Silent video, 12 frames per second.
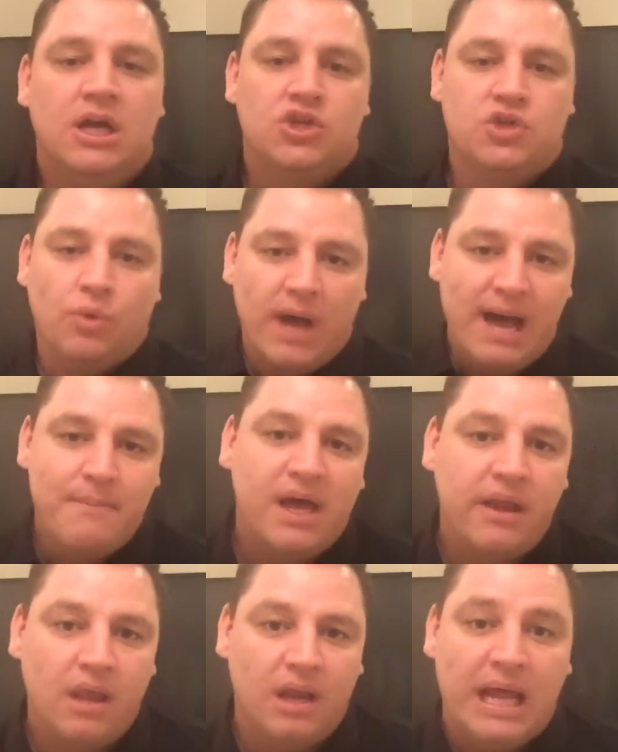So I'm
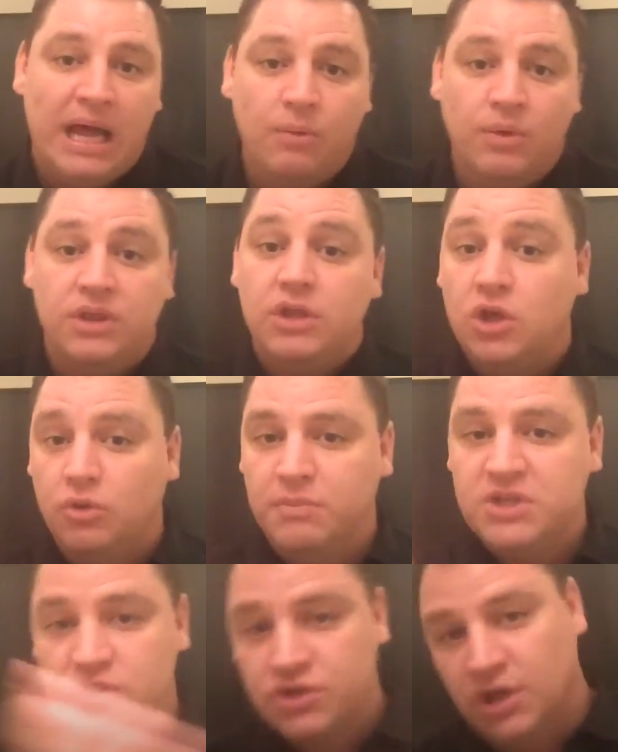out on the lot with you, Mr.